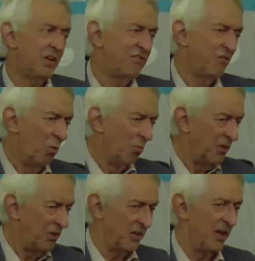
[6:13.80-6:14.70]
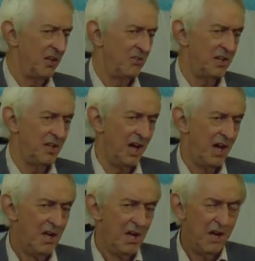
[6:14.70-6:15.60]
formed this idea
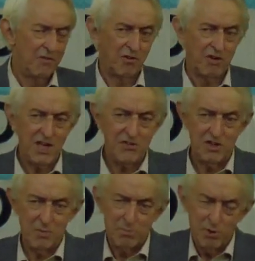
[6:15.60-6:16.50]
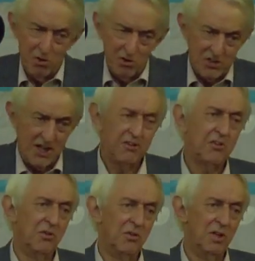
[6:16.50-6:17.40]
of creating a
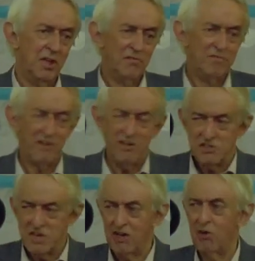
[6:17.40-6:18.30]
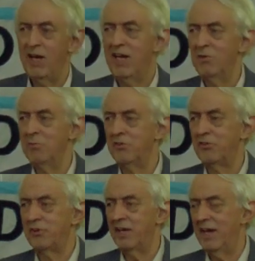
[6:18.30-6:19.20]
puritanical, very narrow
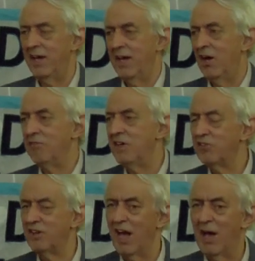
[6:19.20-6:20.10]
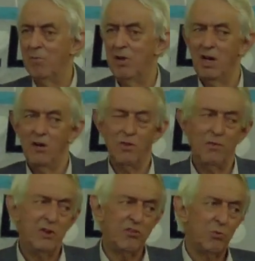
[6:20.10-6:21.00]
element of Islam,
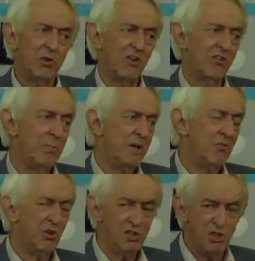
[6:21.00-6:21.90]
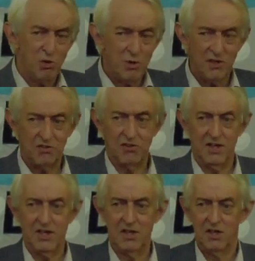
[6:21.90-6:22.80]
that this would actually be a renewing
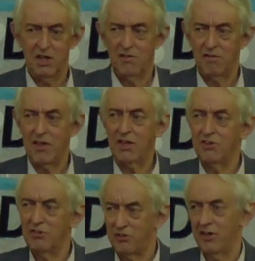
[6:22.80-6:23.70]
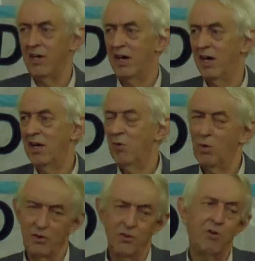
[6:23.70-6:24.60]
thing for that entire,
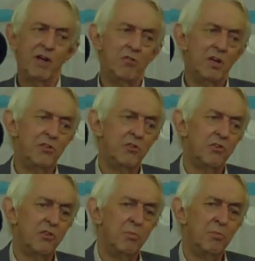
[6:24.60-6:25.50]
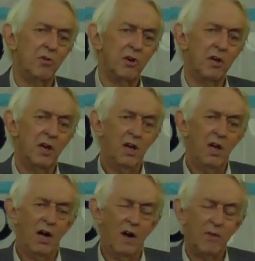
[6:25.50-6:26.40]
one of the great religions of the book.
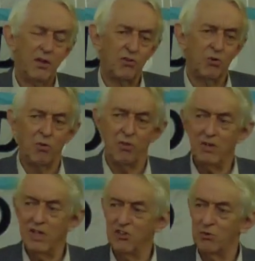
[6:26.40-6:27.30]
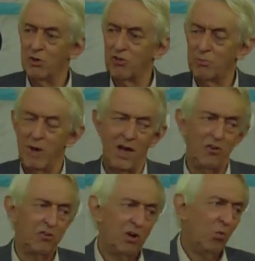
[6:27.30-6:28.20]
And they saw the need to
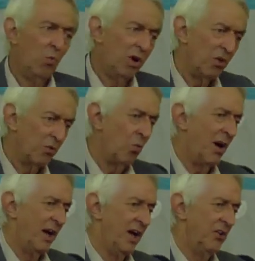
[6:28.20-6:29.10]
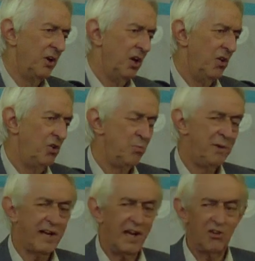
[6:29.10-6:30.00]
expand worldwide, and you
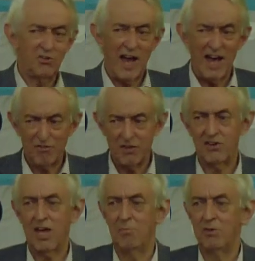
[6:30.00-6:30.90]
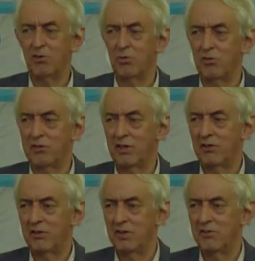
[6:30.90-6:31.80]
began to have that happening towards the end of
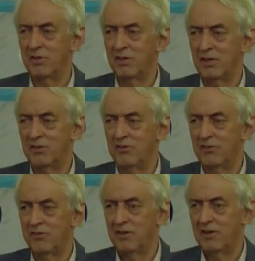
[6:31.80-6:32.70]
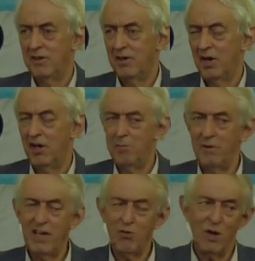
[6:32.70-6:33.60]
the 1990s. And in
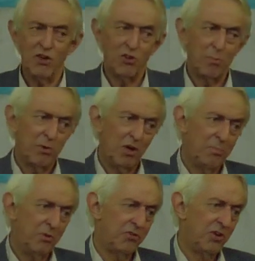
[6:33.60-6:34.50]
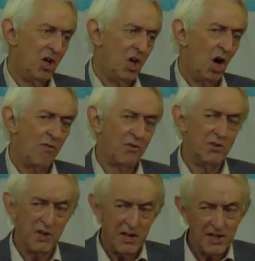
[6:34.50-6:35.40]
many ways, the purpose of the
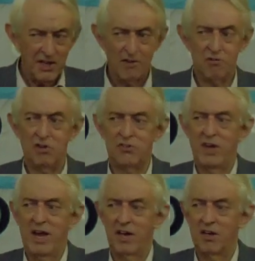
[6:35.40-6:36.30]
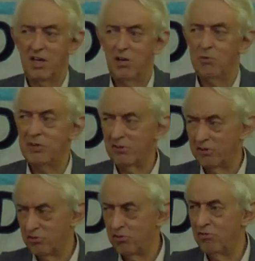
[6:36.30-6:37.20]
9/11 attack was
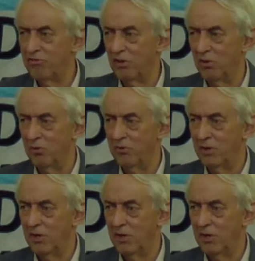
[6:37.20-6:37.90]
actually twofold.